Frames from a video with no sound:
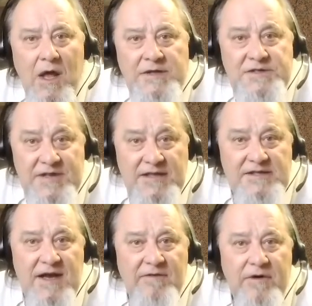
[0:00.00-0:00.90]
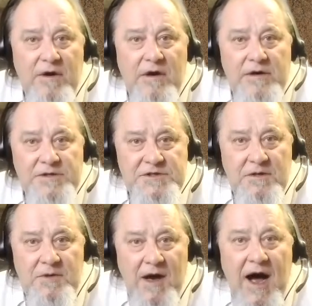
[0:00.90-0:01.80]
since I've heard
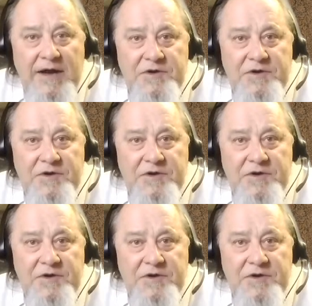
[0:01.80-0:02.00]
some hot